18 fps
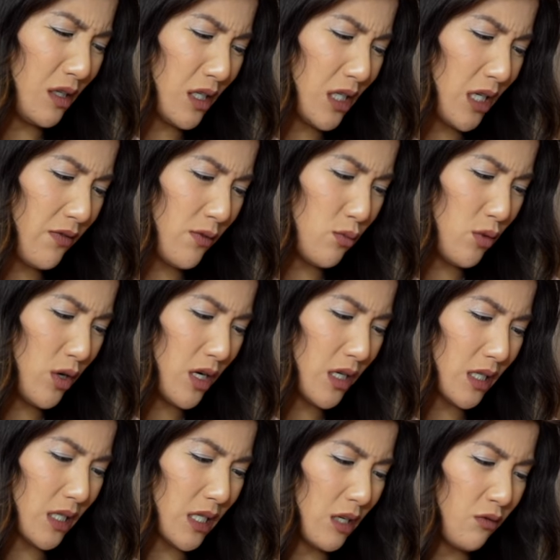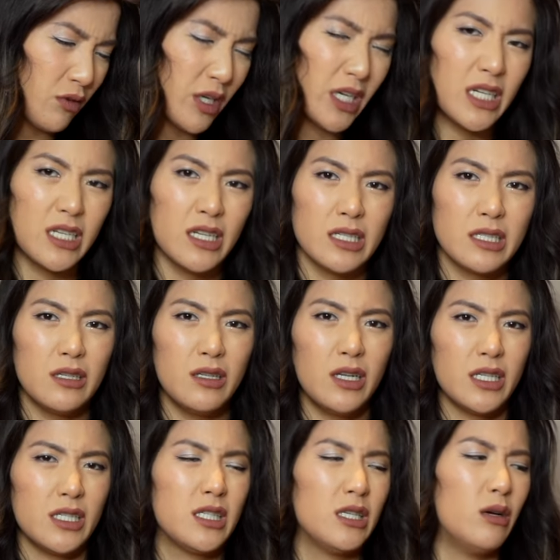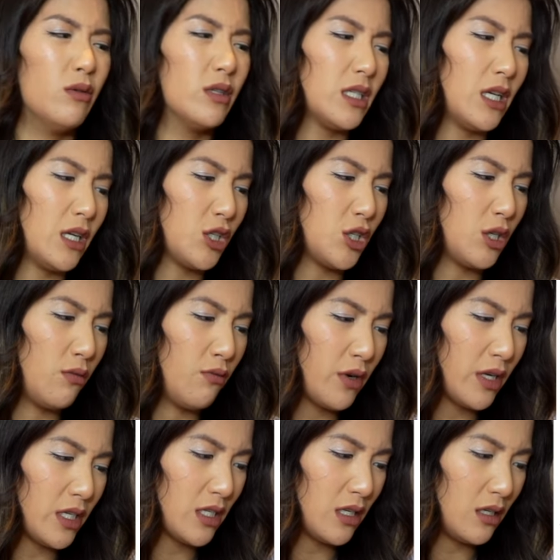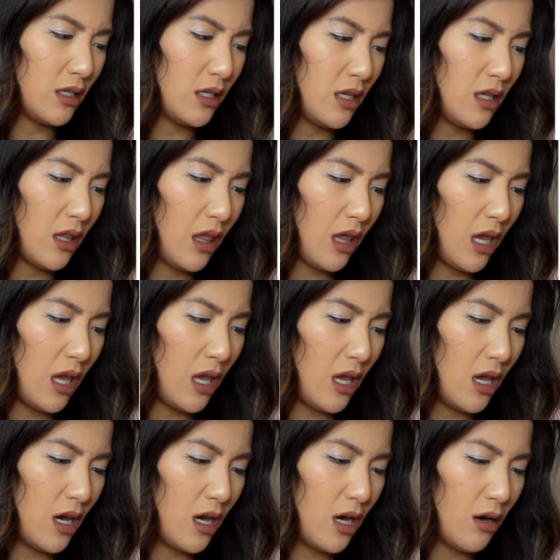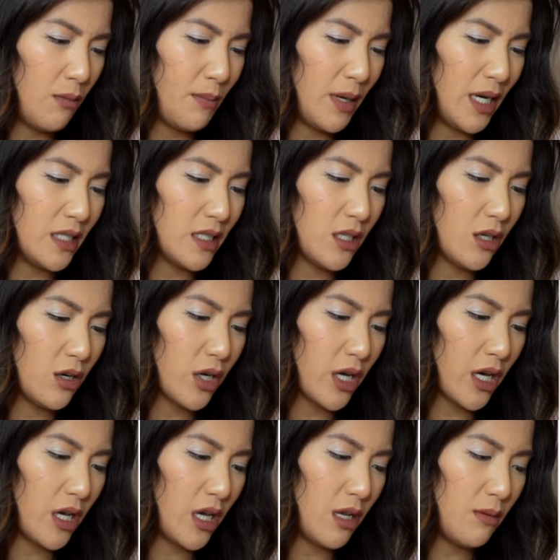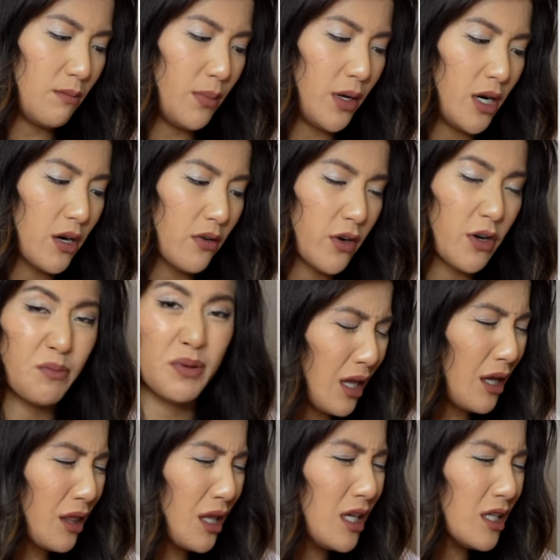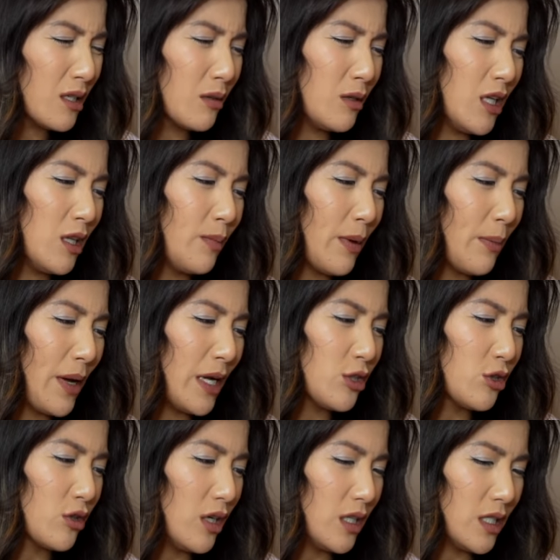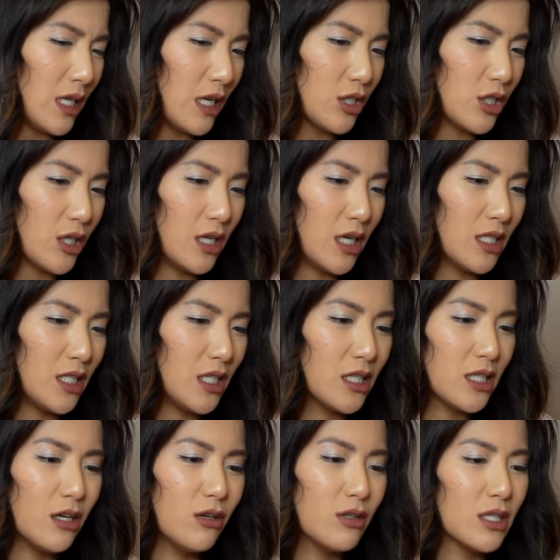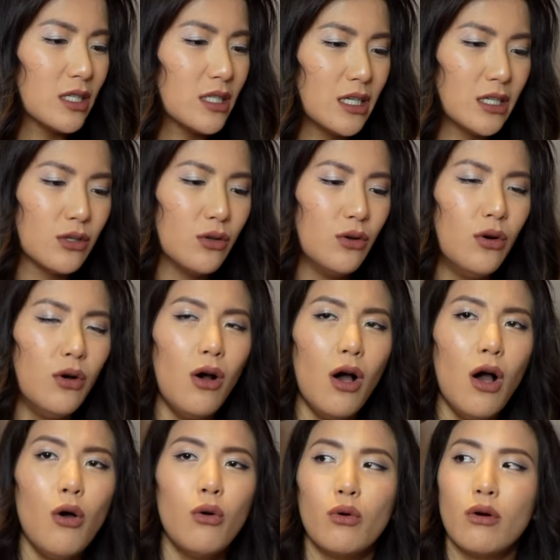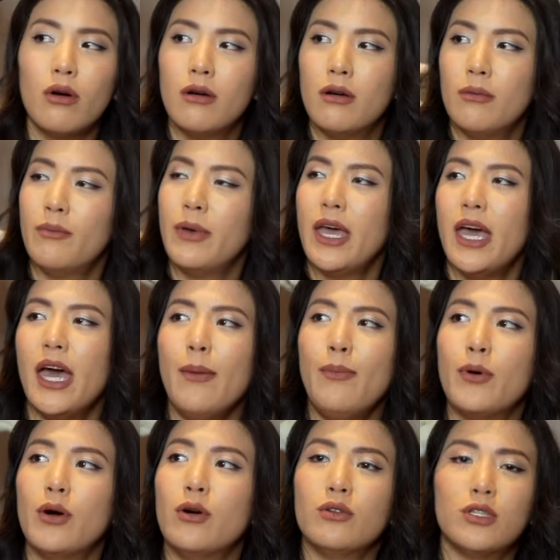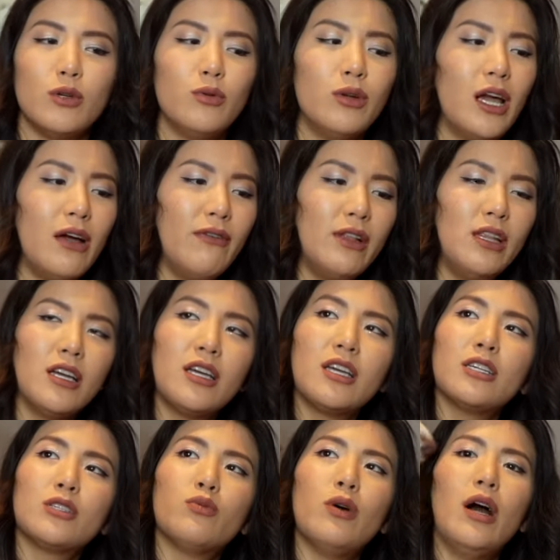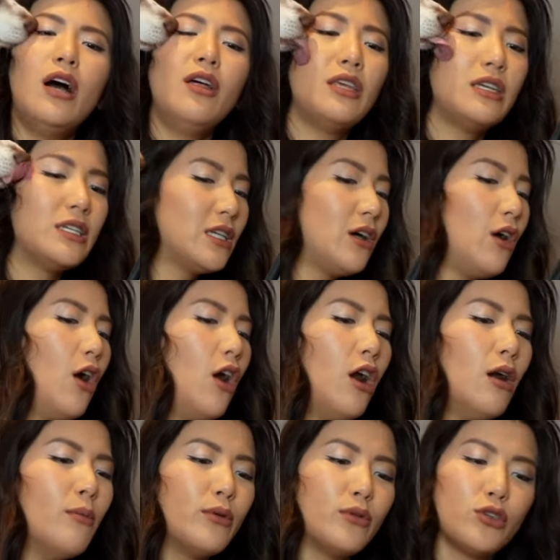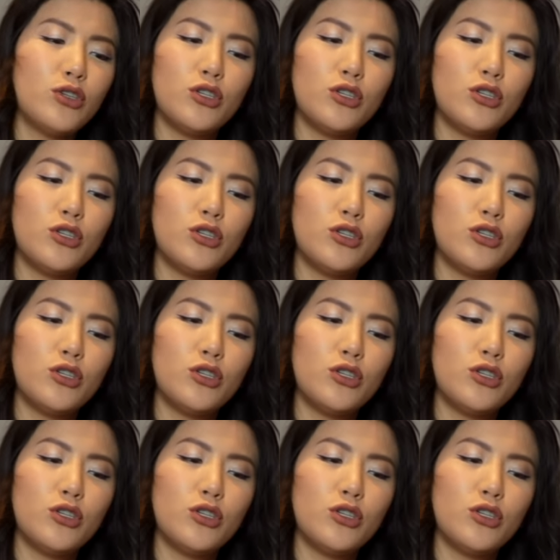looks even worse. It really does look like someone's actually written the Balenciaga in biro. I think it's a little bit patronizing actually, and I did notice this. Oh, Pebbles, you want to have a look as well? These horrible